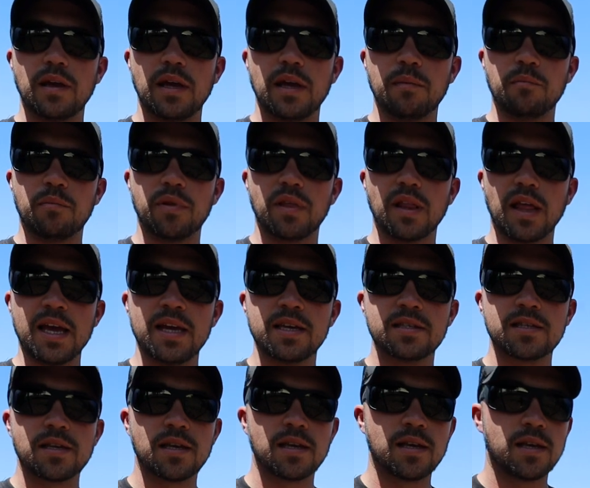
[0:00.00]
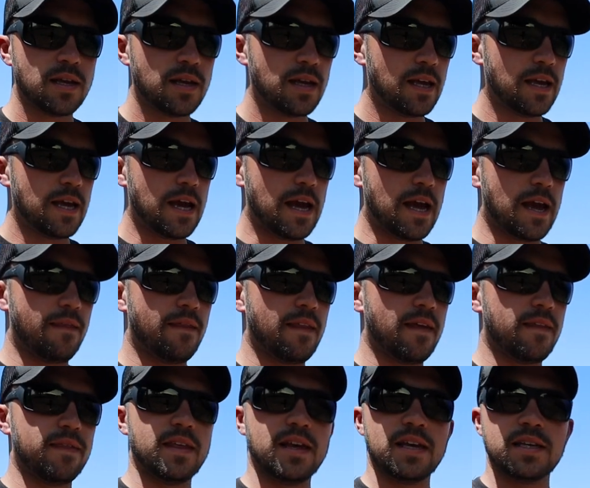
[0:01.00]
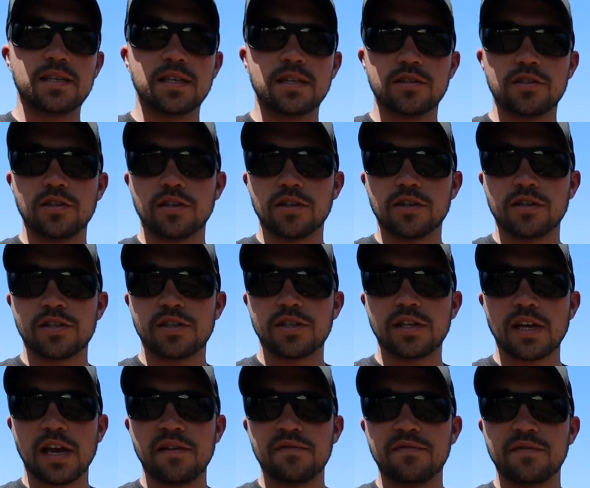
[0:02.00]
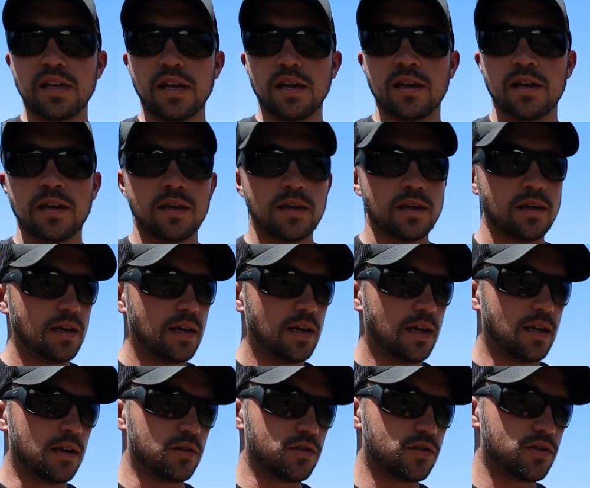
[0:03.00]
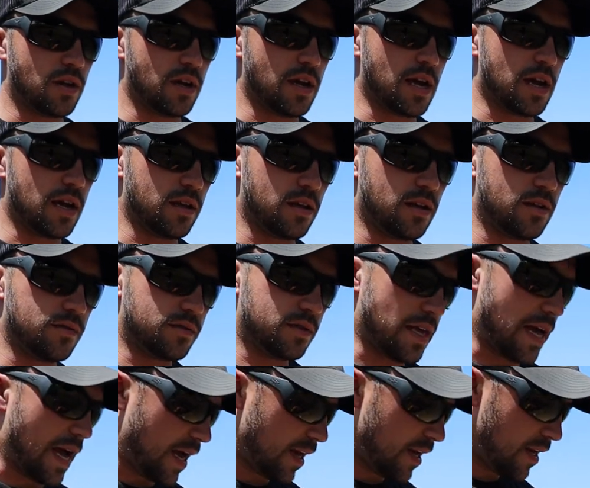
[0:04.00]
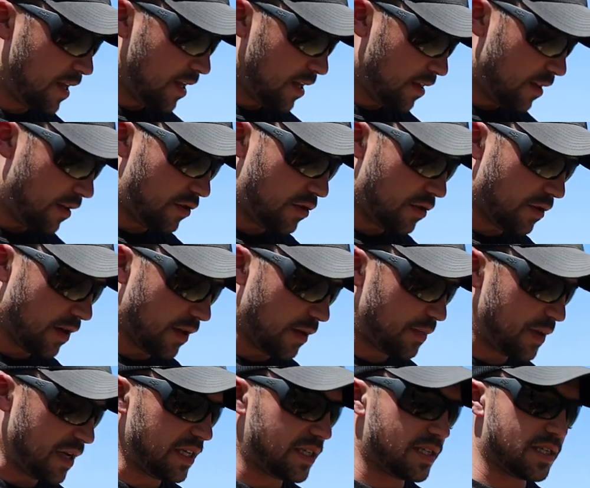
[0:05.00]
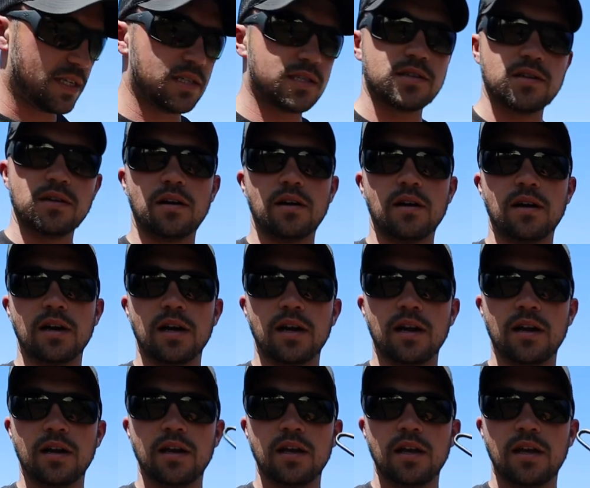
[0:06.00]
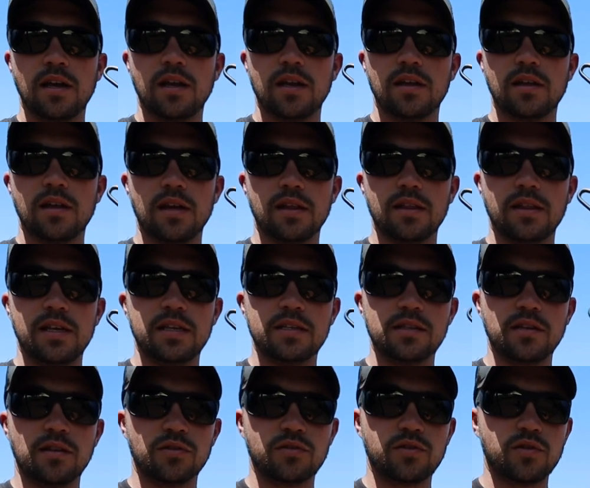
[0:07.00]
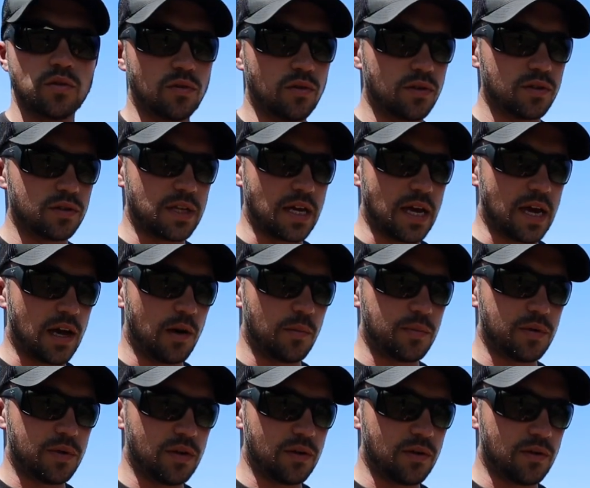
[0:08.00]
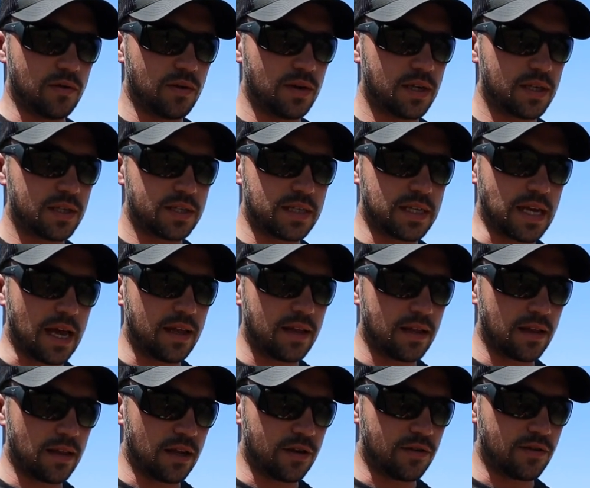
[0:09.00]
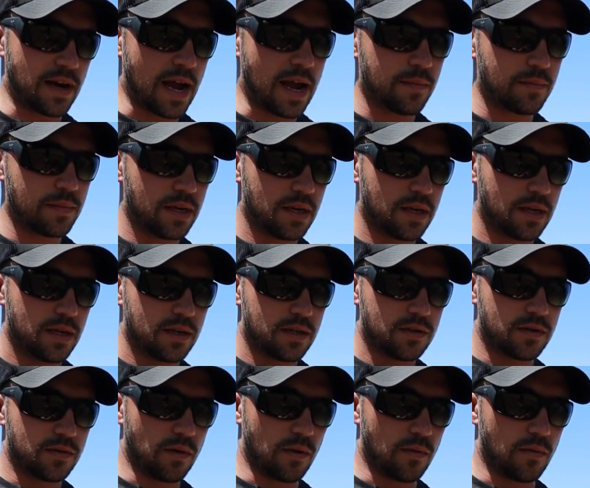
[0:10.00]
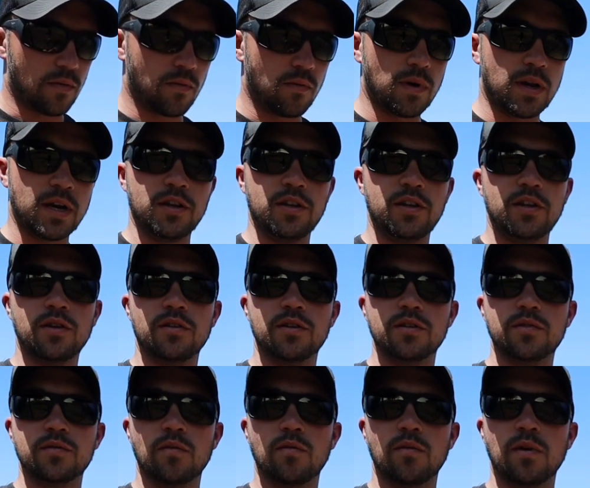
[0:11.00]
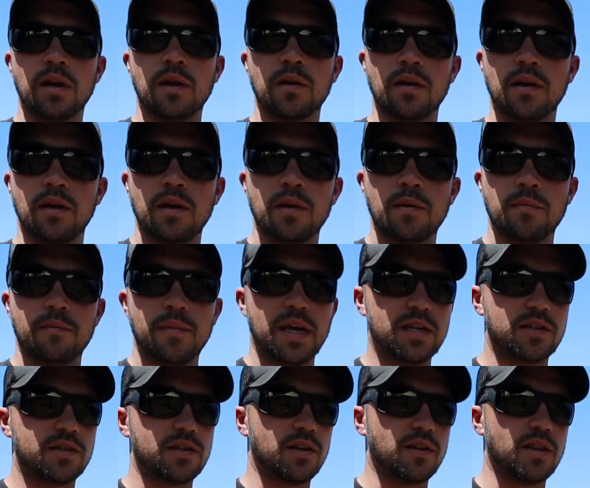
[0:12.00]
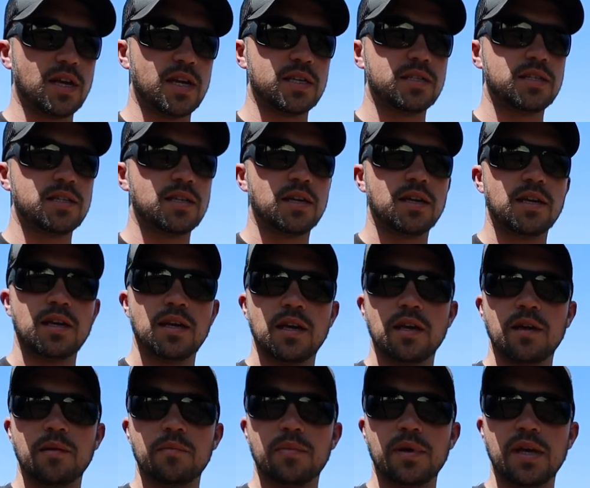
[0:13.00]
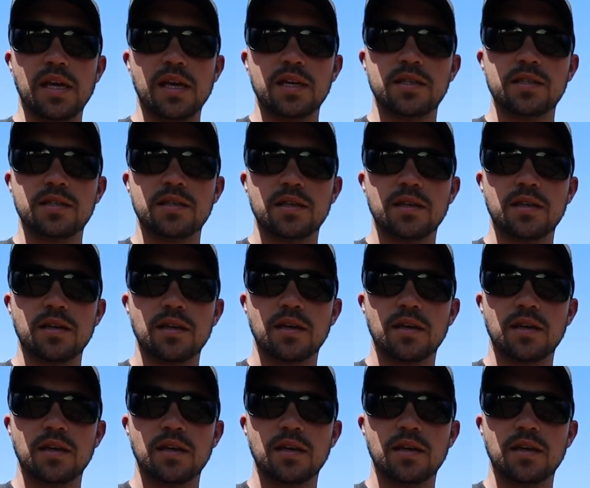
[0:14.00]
in place, and then this is your safety. And I'll show you how to use that. The two other pieces are these little tools that help you set the trap. So what we'll want to do is we'll want to make sure this piece